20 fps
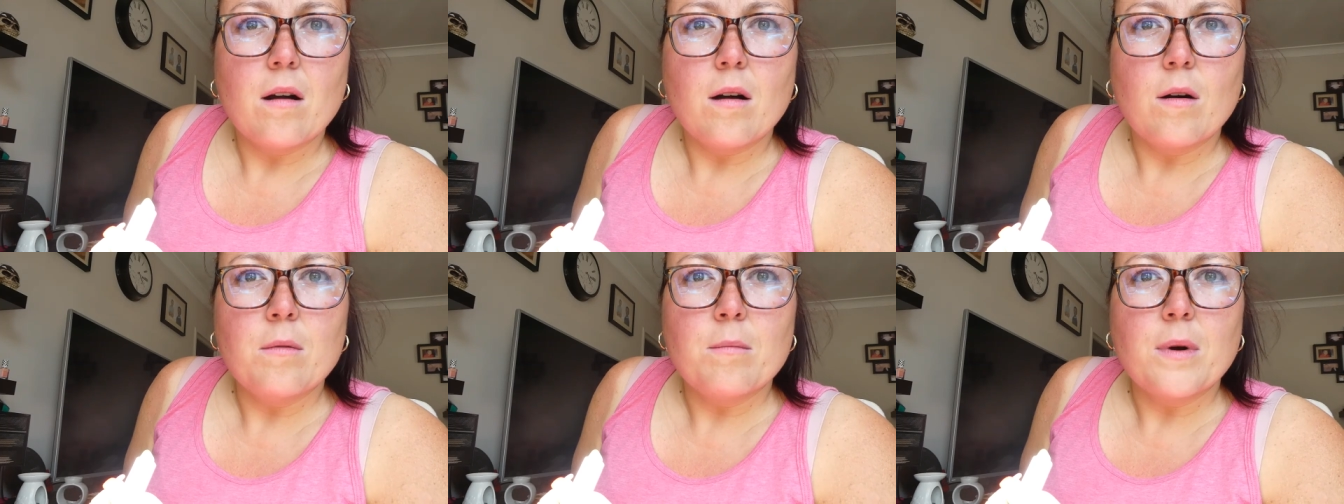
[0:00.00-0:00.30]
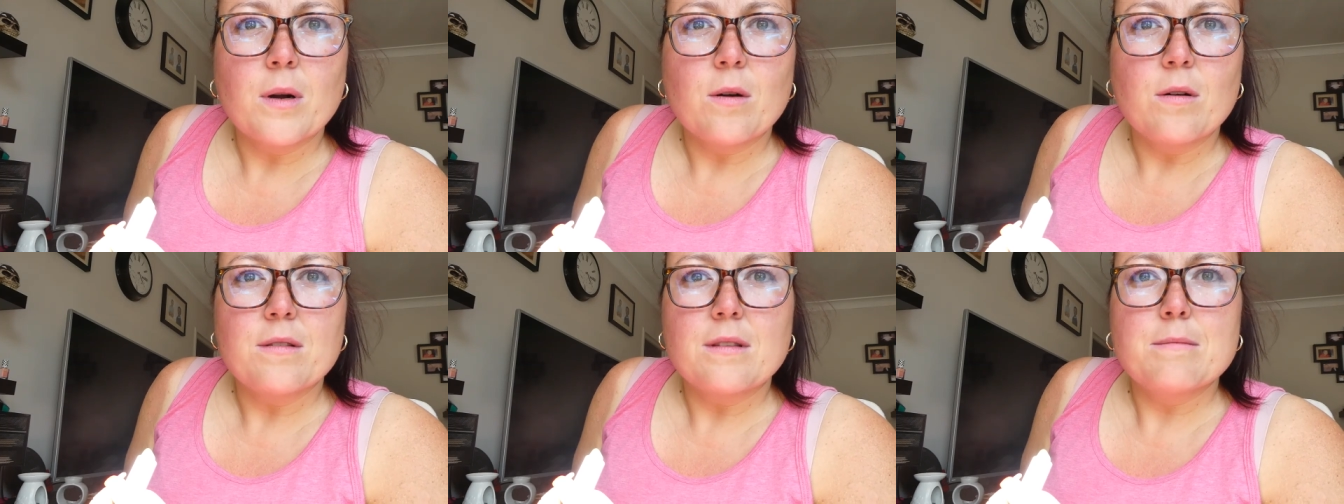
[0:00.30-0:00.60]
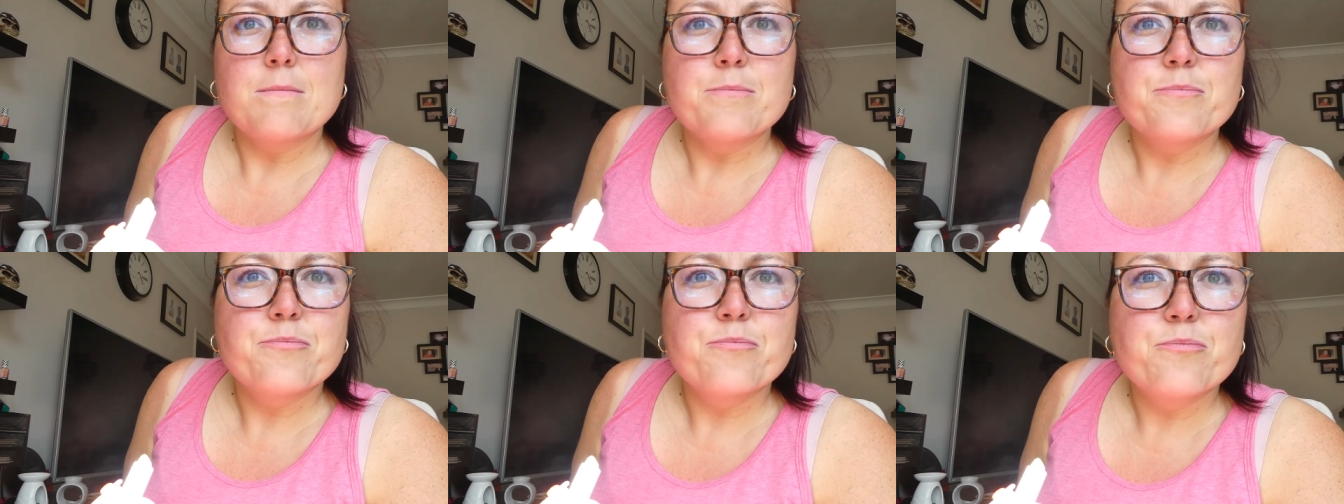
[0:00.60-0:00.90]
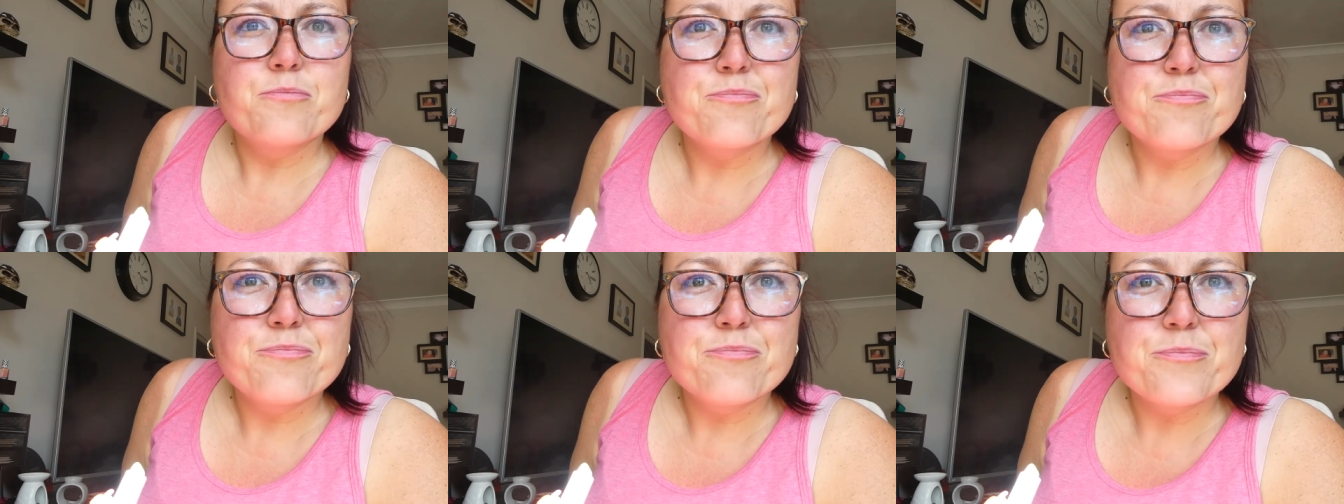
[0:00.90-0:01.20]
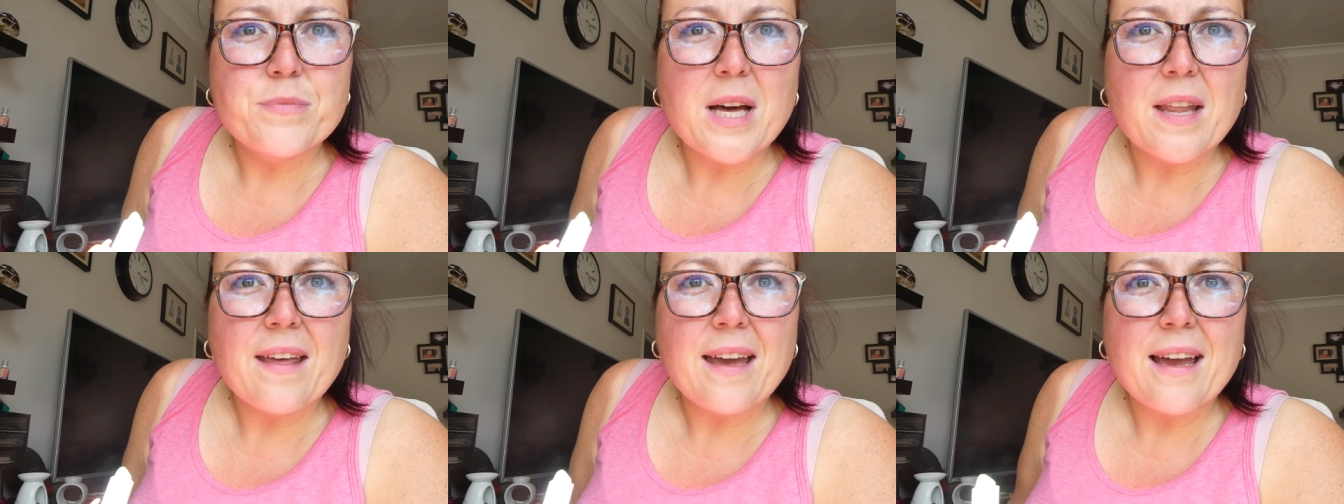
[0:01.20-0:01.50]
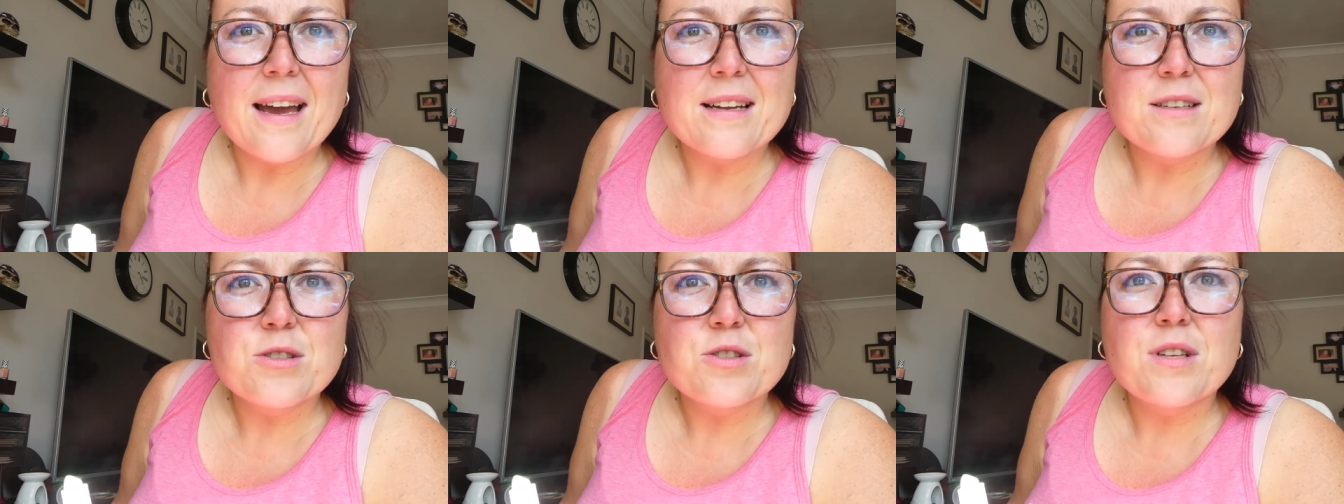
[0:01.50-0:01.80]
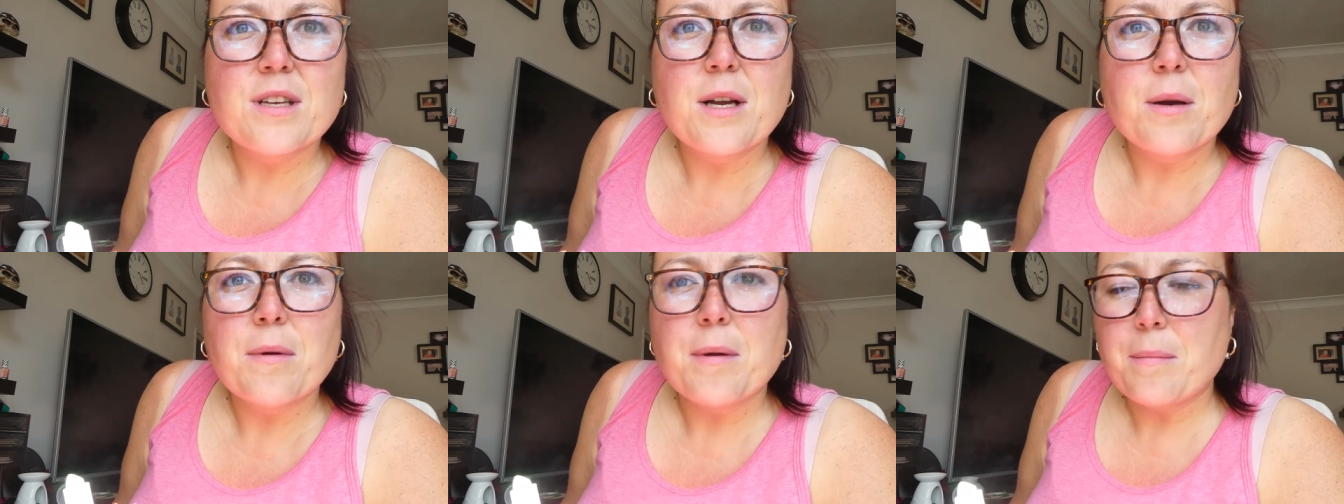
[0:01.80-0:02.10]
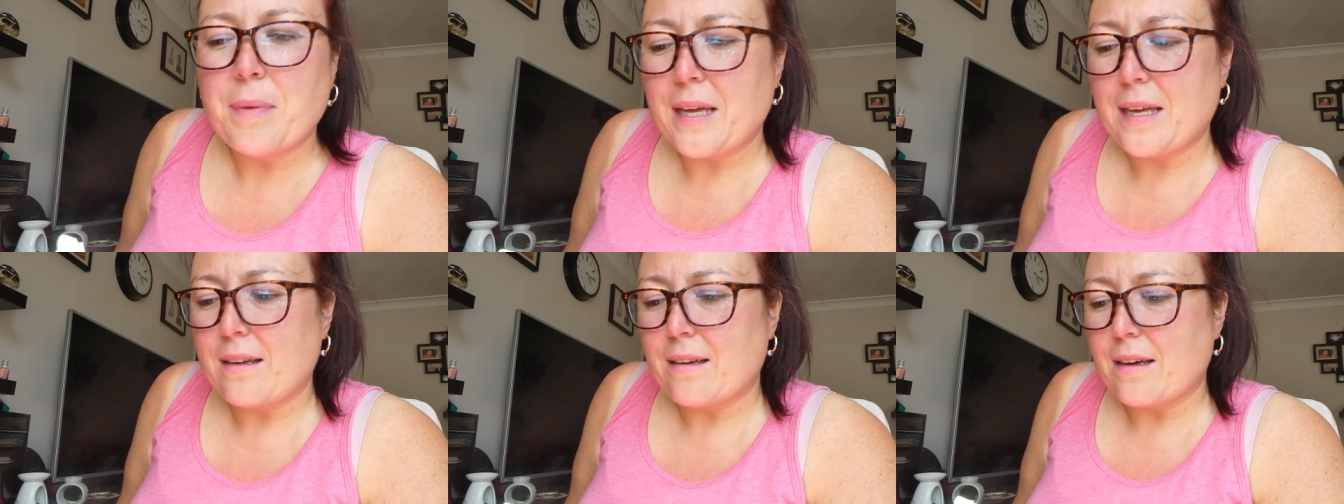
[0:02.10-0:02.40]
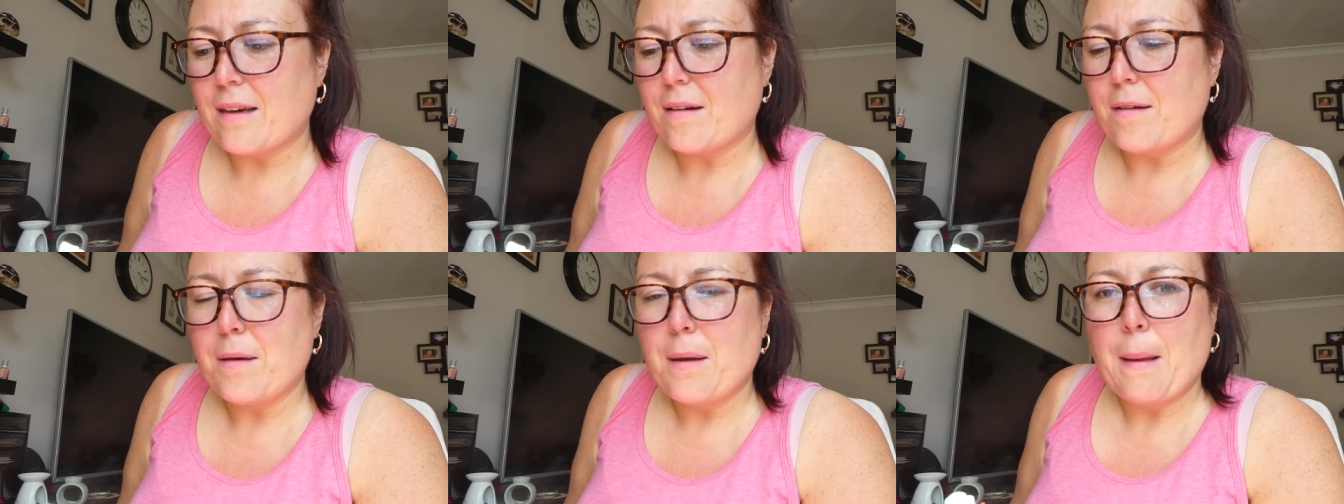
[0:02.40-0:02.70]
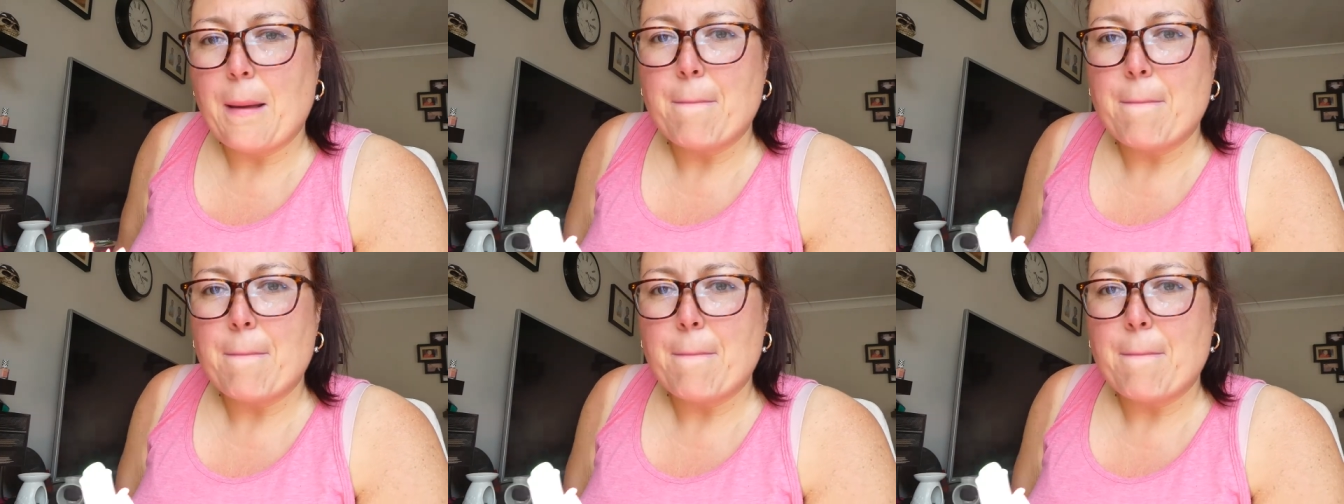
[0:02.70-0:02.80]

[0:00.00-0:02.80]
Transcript: Oh my god, are they actually going pink, girl?